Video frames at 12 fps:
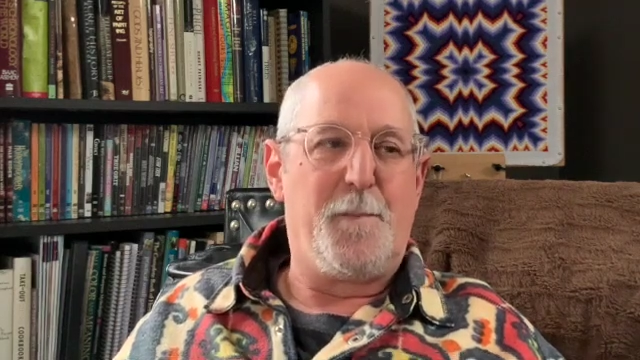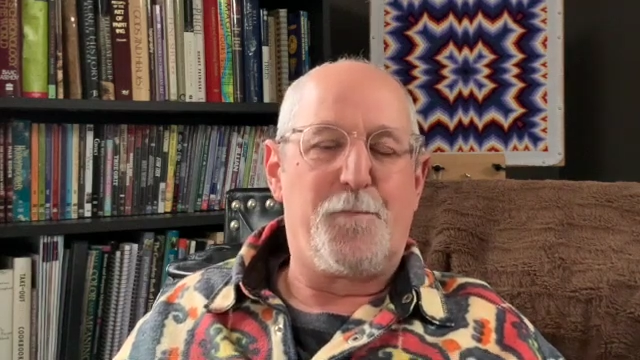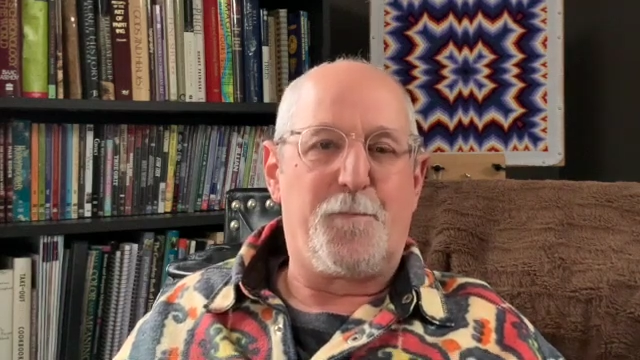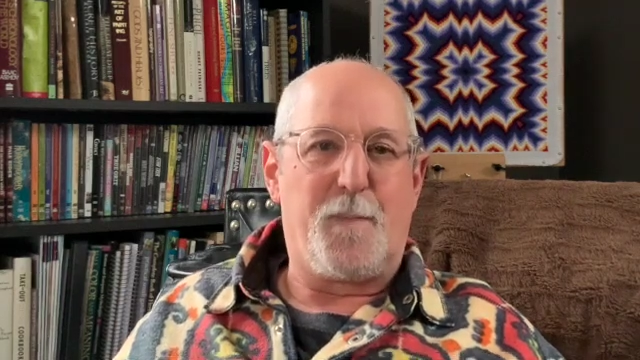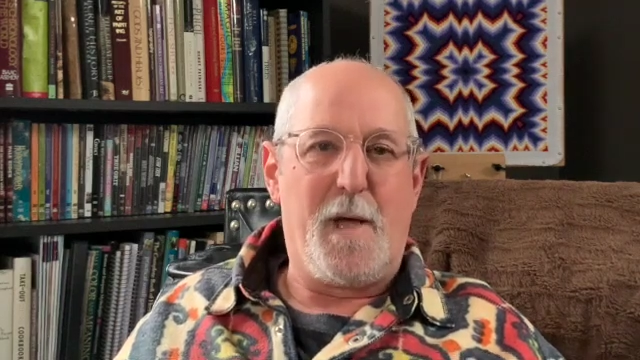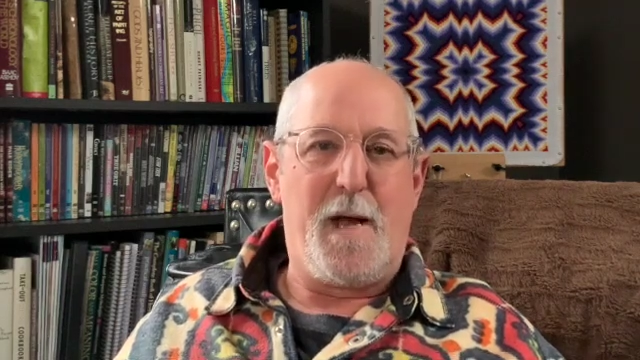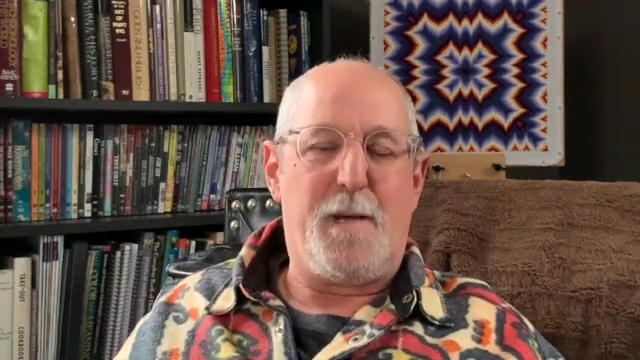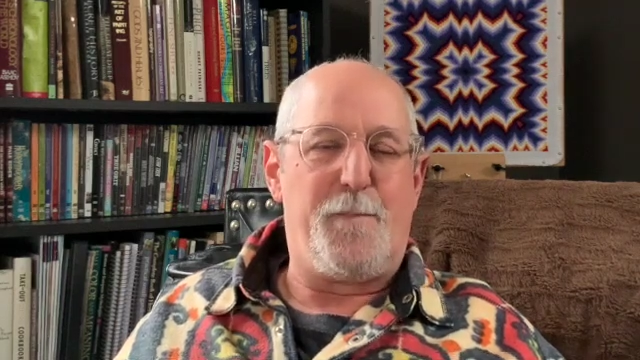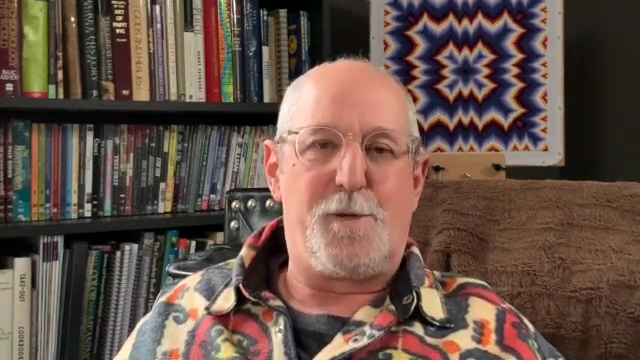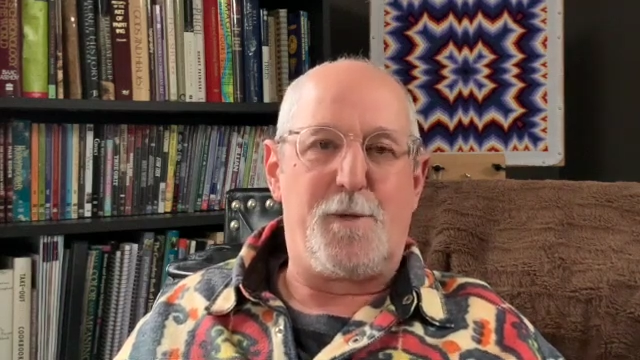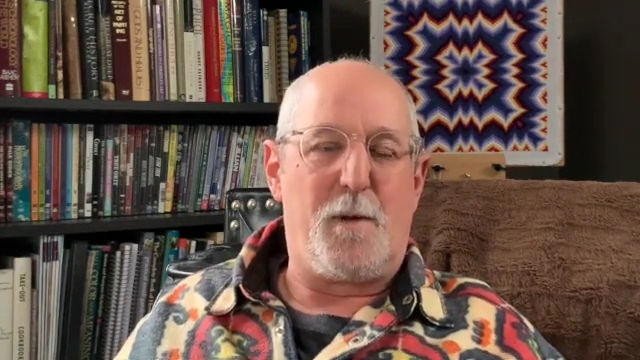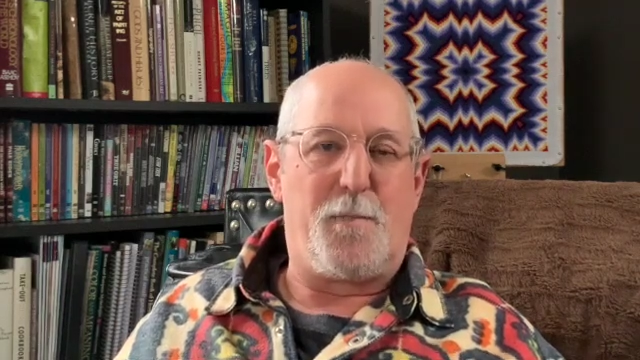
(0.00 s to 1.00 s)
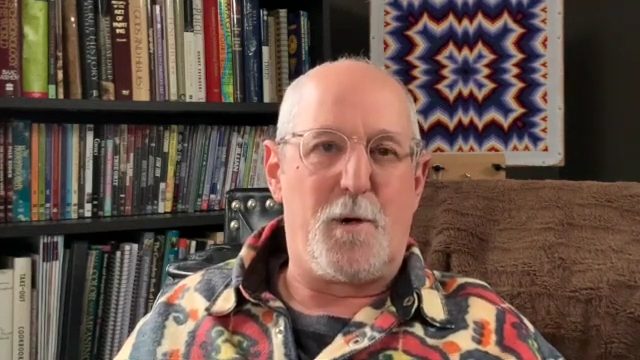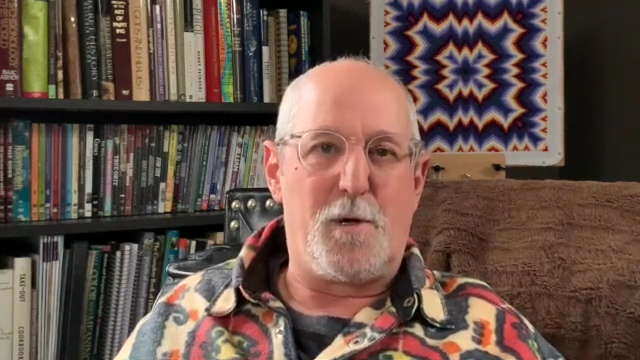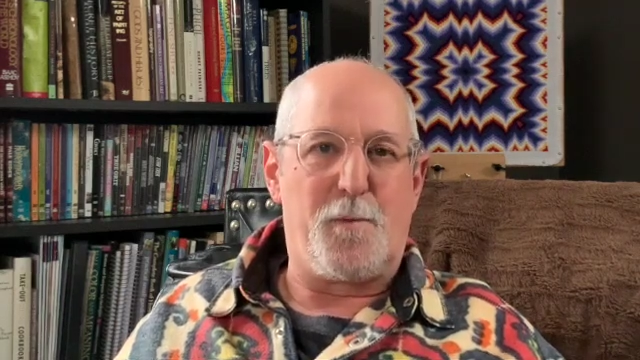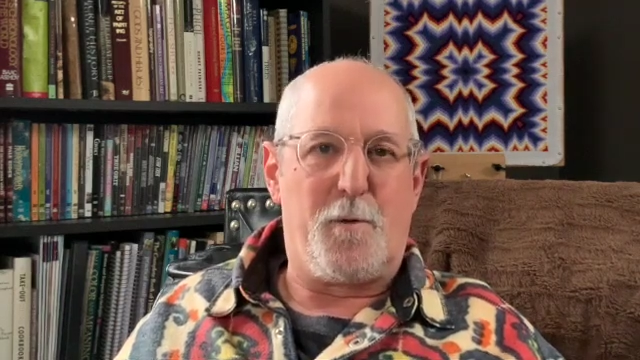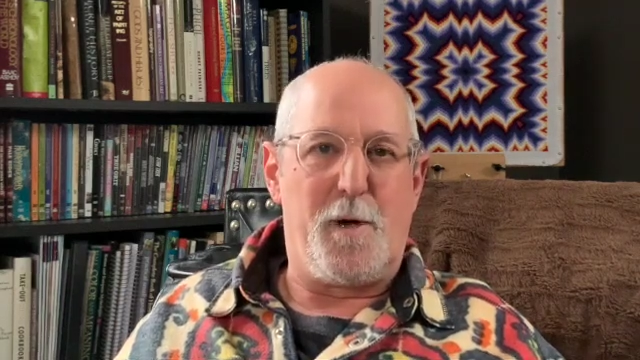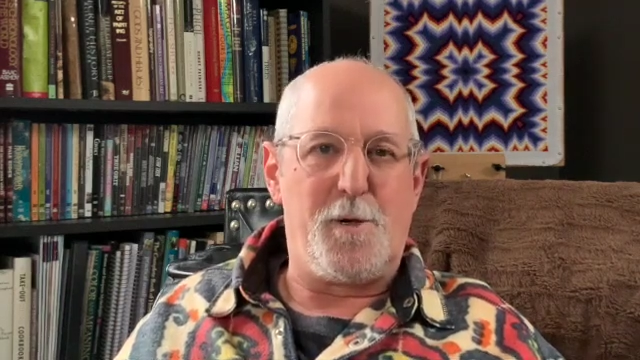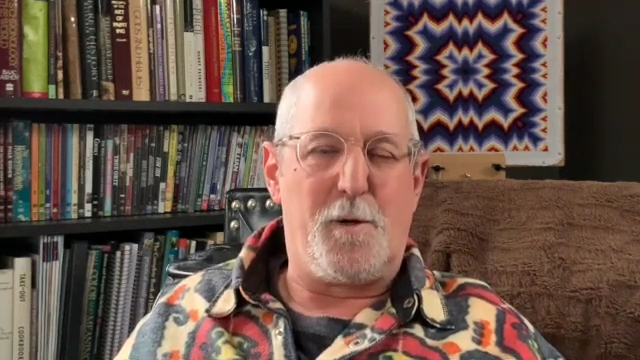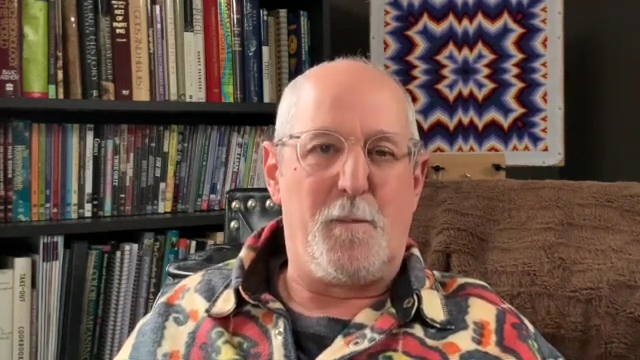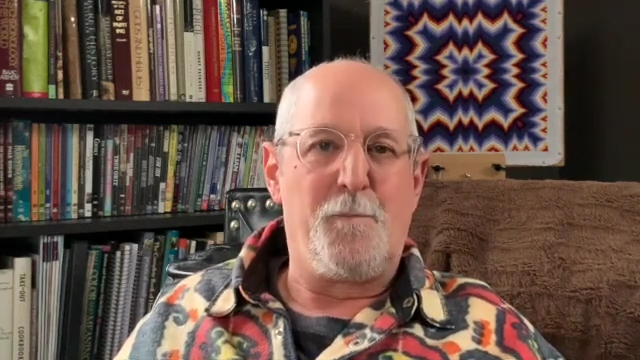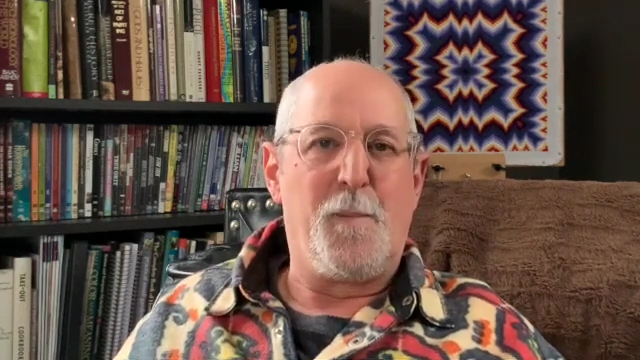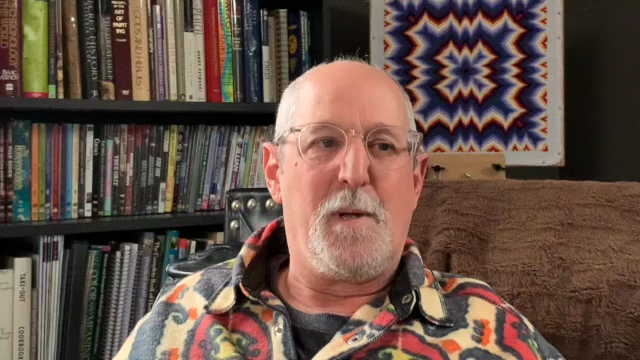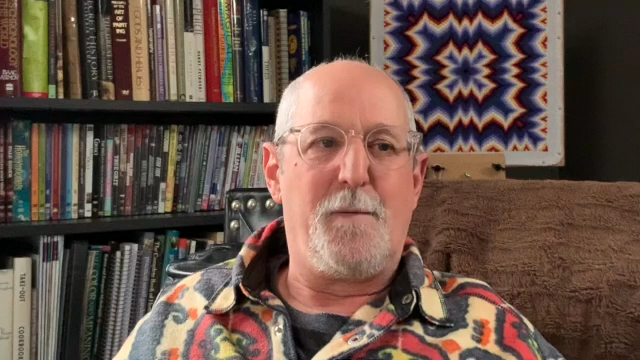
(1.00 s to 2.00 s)
90% perspiration.
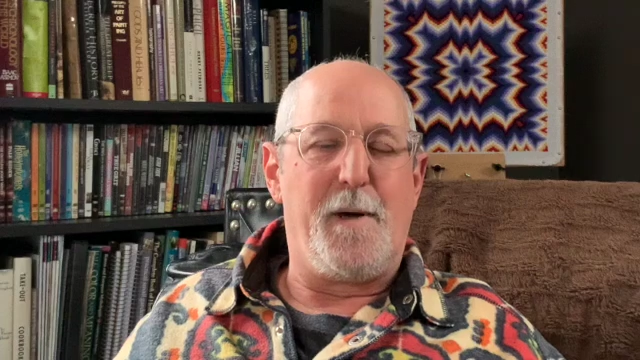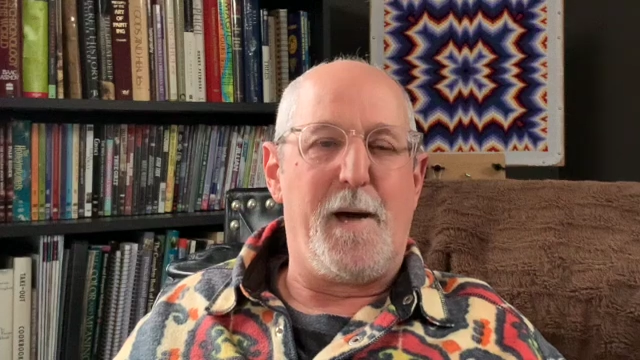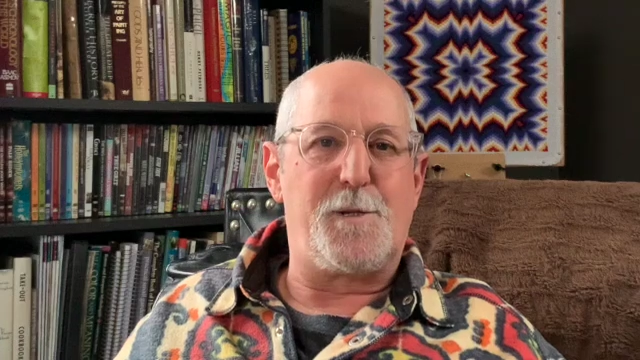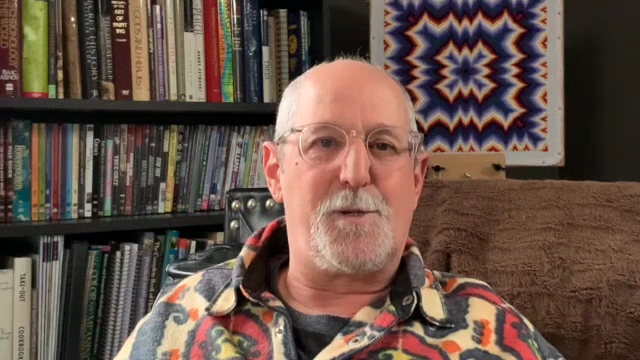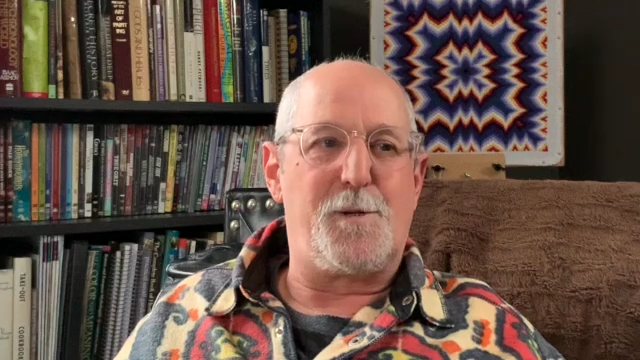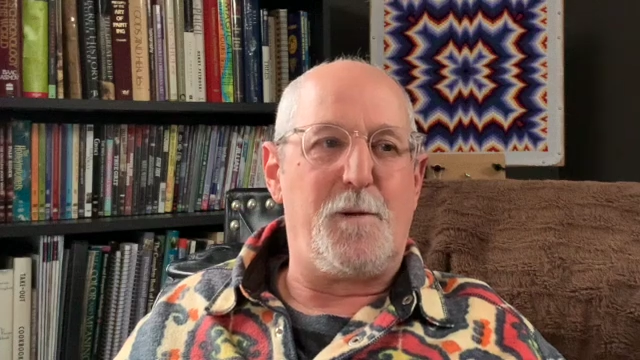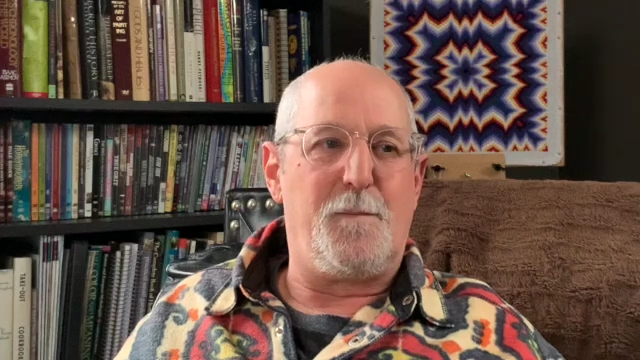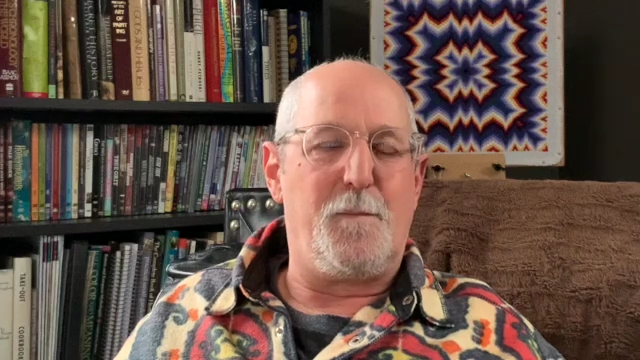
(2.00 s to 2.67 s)
That's,